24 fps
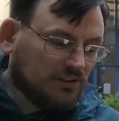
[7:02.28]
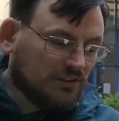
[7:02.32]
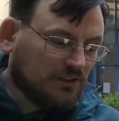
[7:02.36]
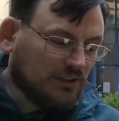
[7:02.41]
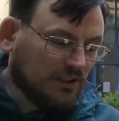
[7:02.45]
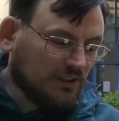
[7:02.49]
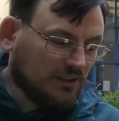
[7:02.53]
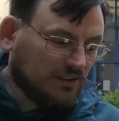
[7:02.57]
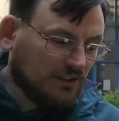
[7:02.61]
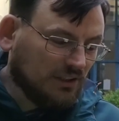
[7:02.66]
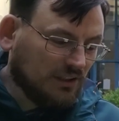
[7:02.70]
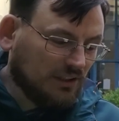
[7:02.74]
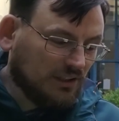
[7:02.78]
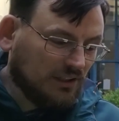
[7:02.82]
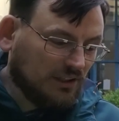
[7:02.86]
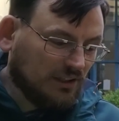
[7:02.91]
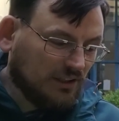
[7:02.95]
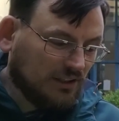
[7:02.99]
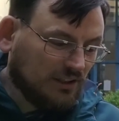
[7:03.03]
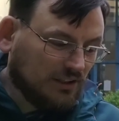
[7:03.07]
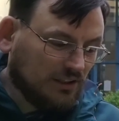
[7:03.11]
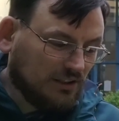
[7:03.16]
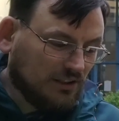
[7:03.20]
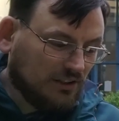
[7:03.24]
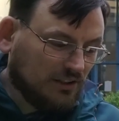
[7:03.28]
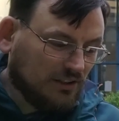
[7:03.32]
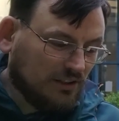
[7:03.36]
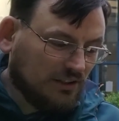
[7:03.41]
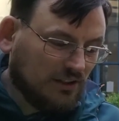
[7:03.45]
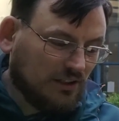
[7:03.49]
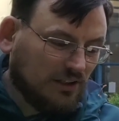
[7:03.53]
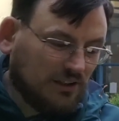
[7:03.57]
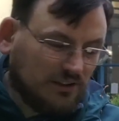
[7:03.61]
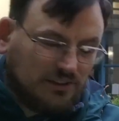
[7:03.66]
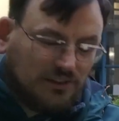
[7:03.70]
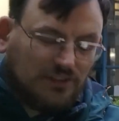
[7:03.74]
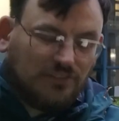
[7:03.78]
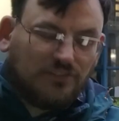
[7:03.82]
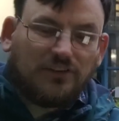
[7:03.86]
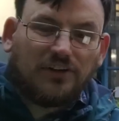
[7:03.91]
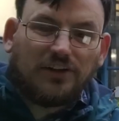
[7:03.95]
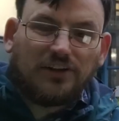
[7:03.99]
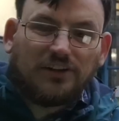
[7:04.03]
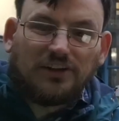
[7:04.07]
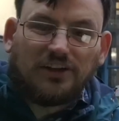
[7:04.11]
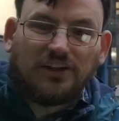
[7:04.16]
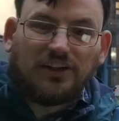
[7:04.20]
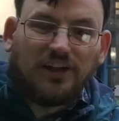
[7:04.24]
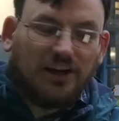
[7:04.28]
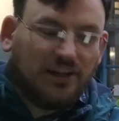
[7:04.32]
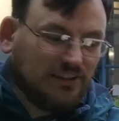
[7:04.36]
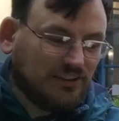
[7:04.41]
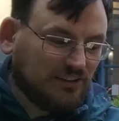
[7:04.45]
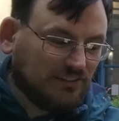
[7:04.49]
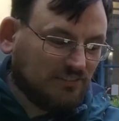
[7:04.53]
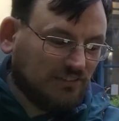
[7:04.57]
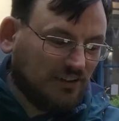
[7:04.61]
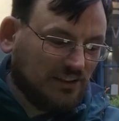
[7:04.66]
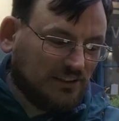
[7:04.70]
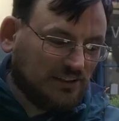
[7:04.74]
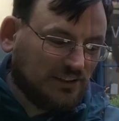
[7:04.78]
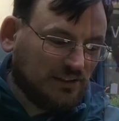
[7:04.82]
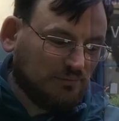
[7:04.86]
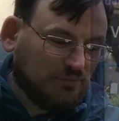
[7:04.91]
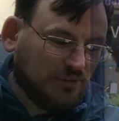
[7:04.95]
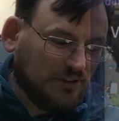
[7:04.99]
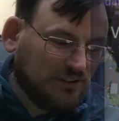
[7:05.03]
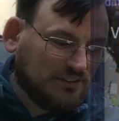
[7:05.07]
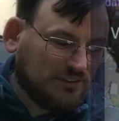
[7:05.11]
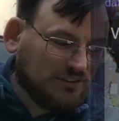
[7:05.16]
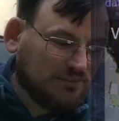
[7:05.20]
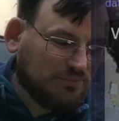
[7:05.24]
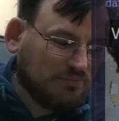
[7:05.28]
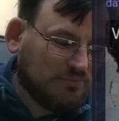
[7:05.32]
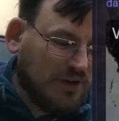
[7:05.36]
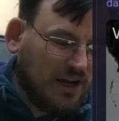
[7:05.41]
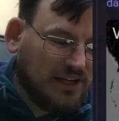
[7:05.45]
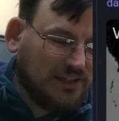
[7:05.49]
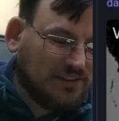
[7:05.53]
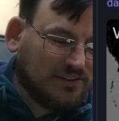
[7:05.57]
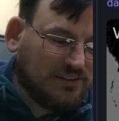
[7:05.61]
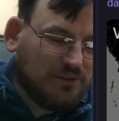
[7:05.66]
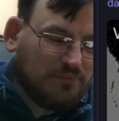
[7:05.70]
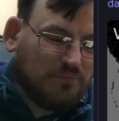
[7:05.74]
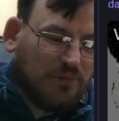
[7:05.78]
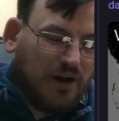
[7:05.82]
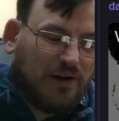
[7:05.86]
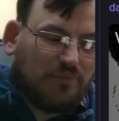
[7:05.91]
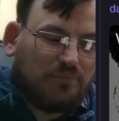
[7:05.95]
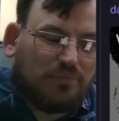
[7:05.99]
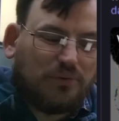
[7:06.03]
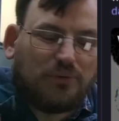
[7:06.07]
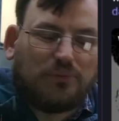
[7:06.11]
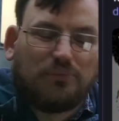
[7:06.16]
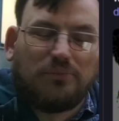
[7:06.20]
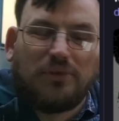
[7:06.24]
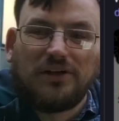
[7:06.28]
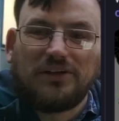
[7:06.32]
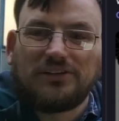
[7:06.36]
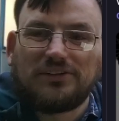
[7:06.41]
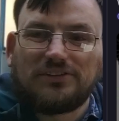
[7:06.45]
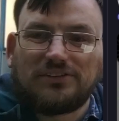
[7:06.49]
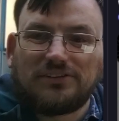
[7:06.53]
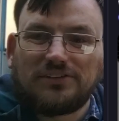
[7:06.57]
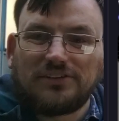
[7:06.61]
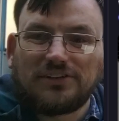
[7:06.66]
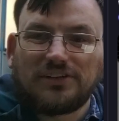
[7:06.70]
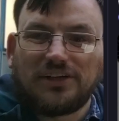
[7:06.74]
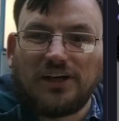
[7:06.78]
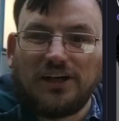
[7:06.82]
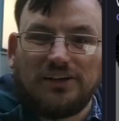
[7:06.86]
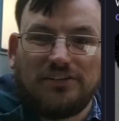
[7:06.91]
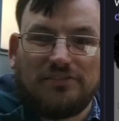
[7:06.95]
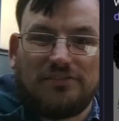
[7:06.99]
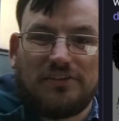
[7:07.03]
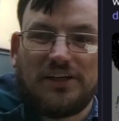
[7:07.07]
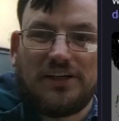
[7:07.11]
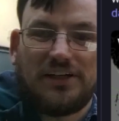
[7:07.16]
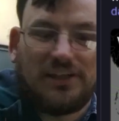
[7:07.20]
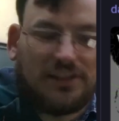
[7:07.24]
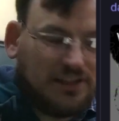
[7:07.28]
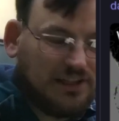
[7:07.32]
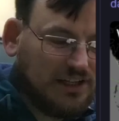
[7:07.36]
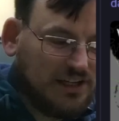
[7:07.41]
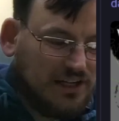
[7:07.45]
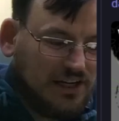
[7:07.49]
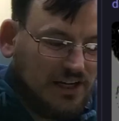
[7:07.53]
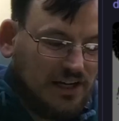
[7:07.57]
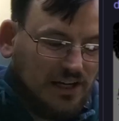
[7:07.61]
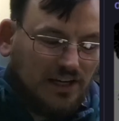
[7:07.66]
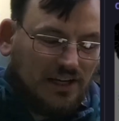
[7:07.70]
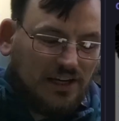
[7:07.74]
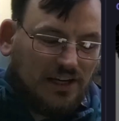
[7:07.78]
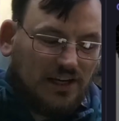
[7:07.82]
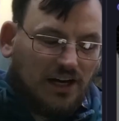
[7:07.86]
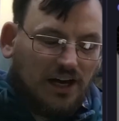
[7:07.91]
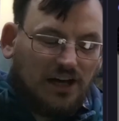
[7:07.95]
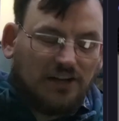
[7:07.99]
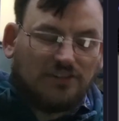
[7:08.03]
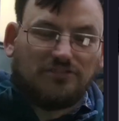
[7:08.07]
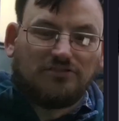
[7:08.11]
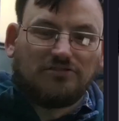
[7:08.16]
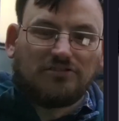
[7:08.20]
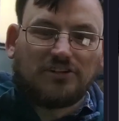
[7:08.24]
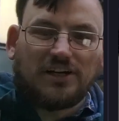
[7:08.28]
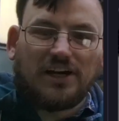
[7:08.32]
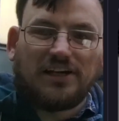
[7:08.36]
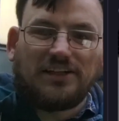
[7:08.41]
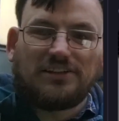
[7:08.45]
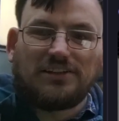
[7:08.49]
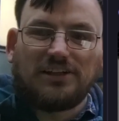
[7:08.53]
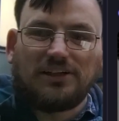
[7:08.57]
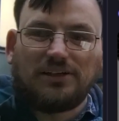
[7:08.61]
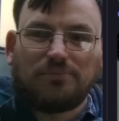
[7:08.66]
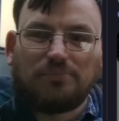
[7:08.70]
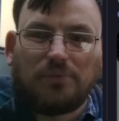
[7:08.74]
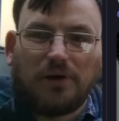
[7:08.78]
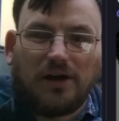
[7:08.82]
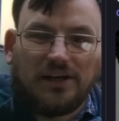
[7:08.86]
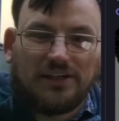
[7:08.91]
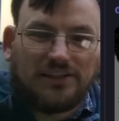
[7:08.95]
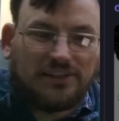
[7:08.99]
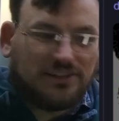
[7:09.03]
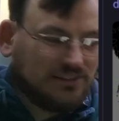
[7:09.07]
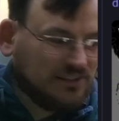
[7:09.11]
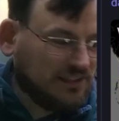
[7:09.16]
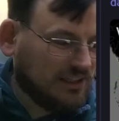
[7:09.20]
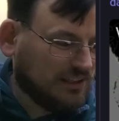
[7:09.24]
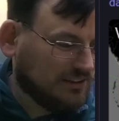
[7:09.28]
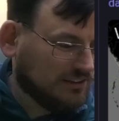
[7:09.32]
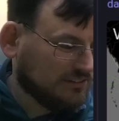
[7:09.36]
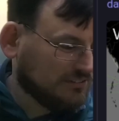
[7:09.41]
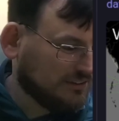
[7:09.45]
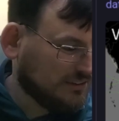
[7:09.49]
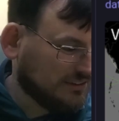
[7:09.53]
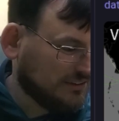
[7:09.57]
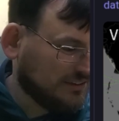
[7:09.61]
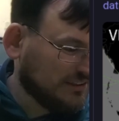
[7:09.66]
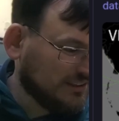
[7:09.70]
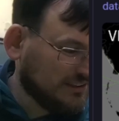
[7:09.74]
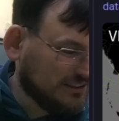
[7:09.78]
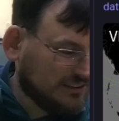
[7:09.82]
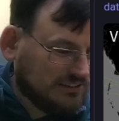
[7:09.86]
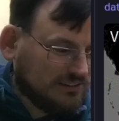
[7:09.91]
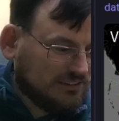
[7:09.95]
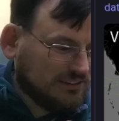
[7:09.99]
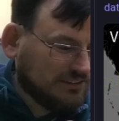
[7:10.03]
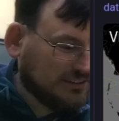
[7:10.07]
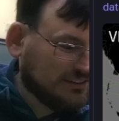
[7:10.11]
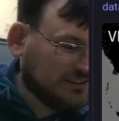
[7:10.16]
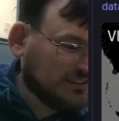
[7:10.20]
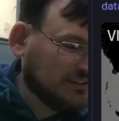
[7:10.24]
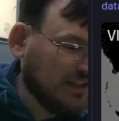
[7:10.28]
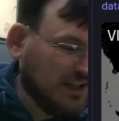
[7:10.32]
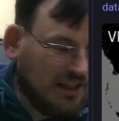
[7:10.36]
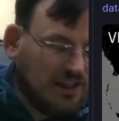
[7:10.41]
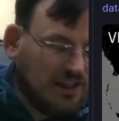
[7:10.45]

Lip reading: did think the lines of this image made the map almost kind of an unrelated bystander in this. Just the